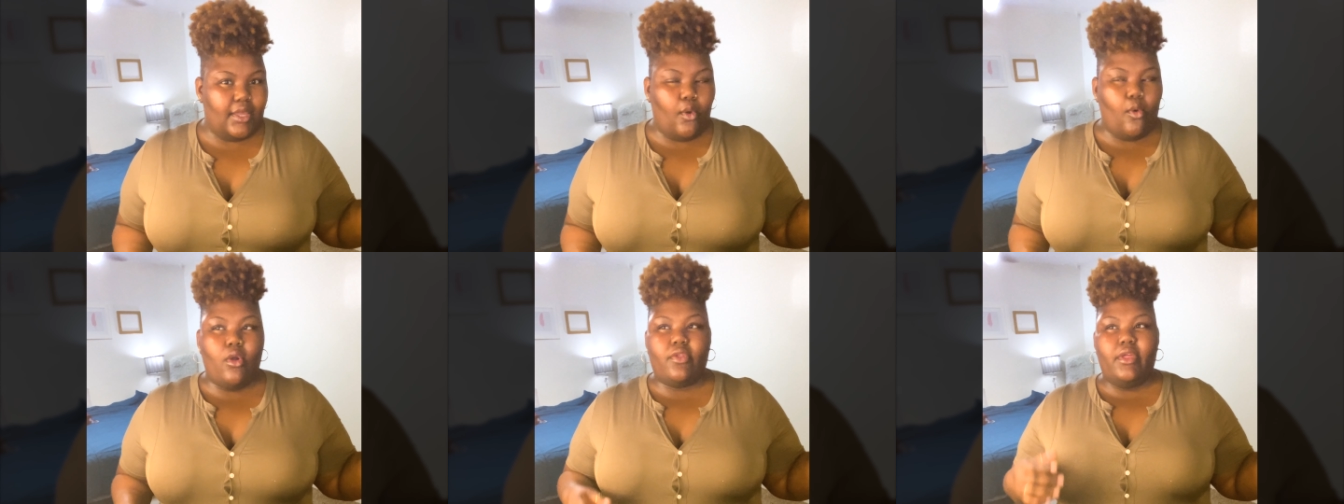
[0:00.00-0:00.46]

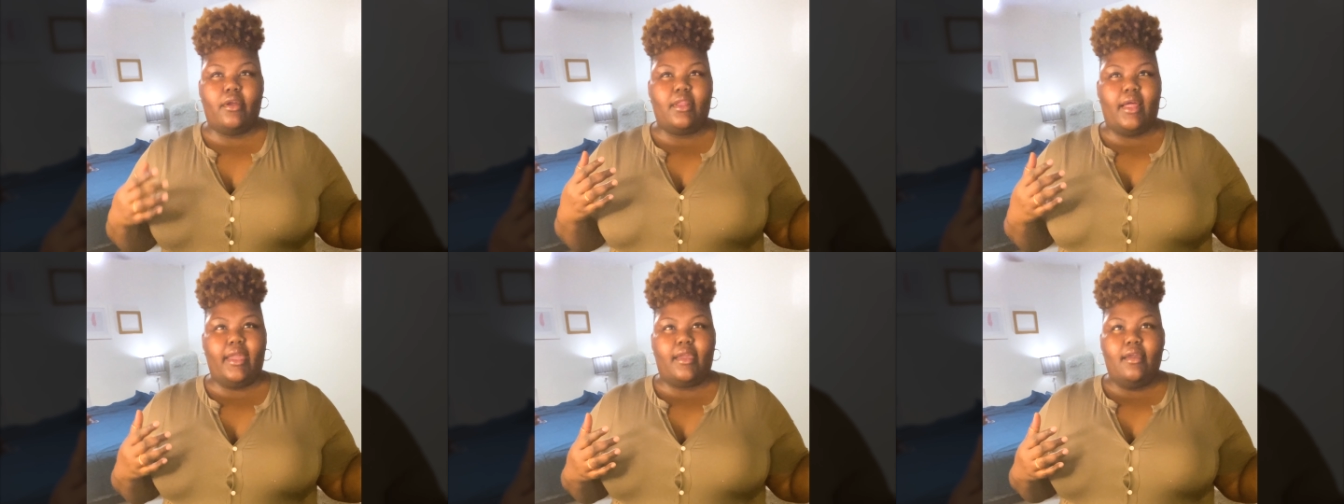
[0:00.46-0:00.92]
Or they're
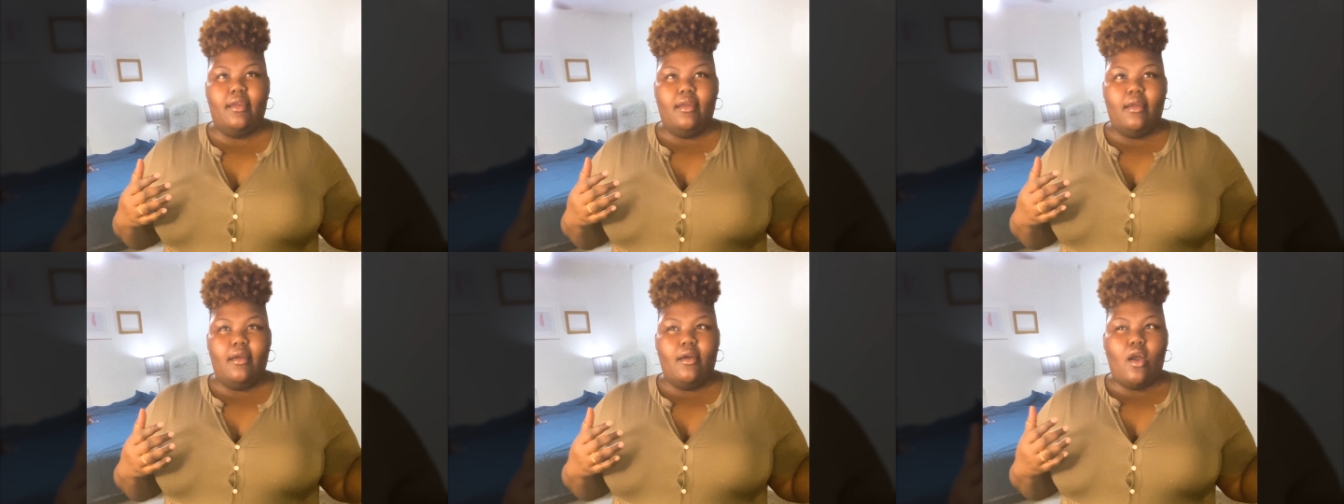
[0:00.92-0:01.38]
like
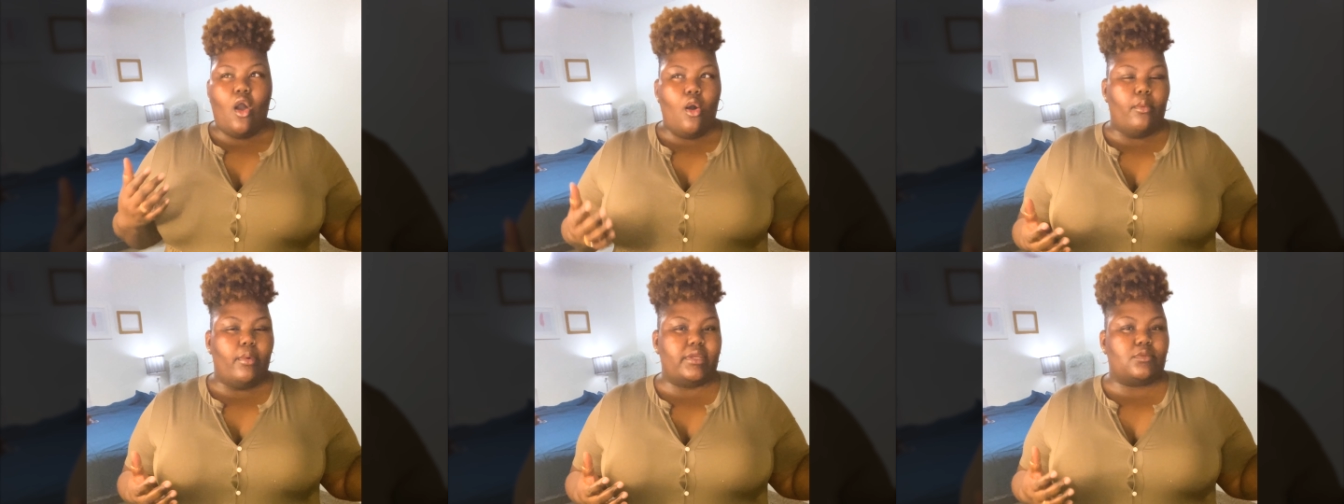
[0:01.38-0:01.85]

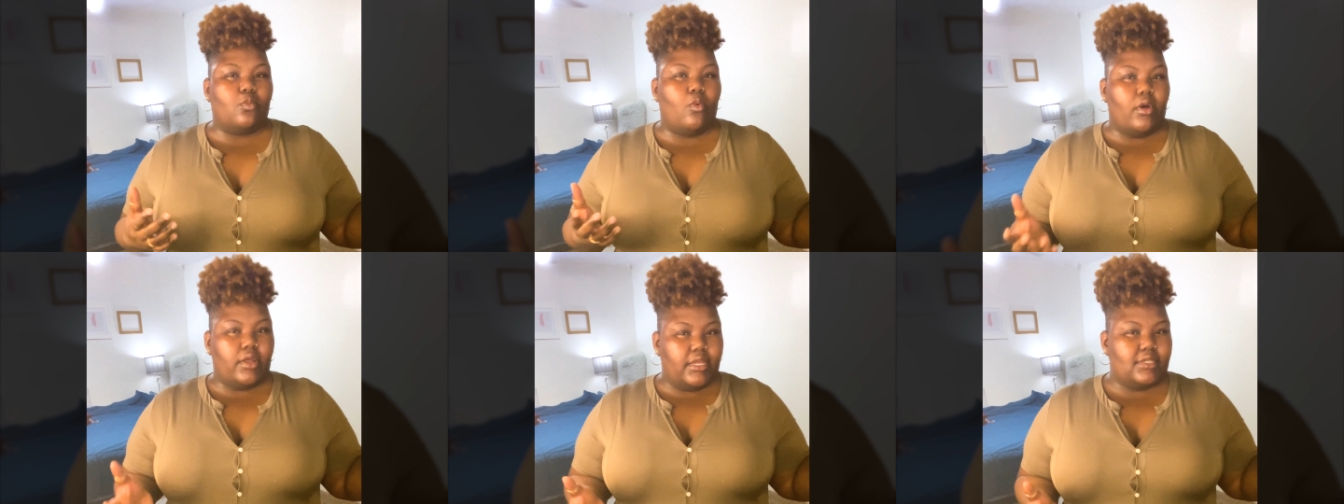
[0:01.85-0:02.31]
always
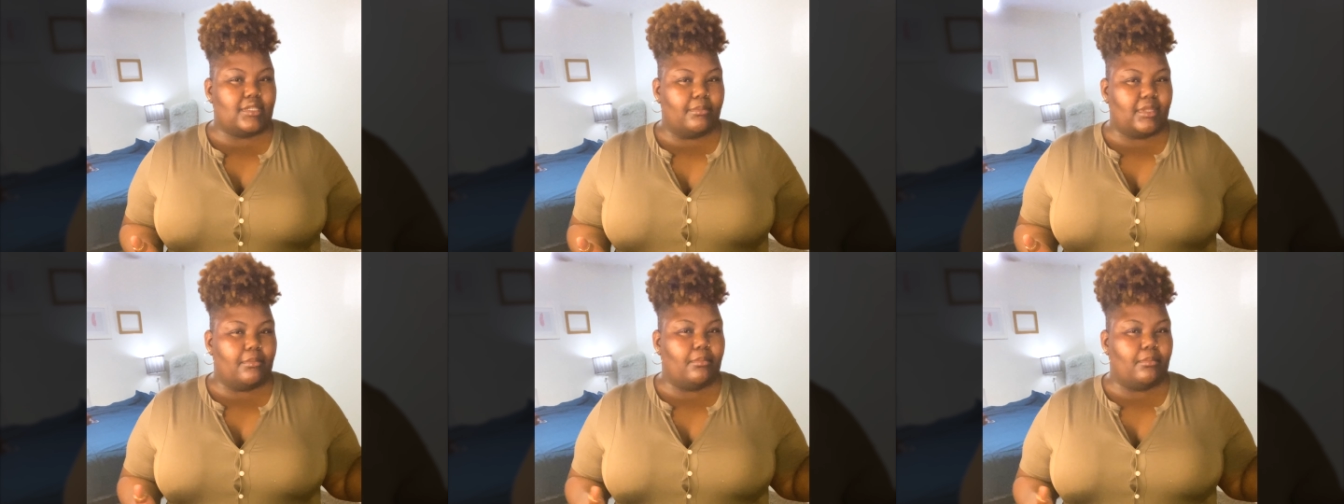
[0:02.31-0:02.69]
wanting something,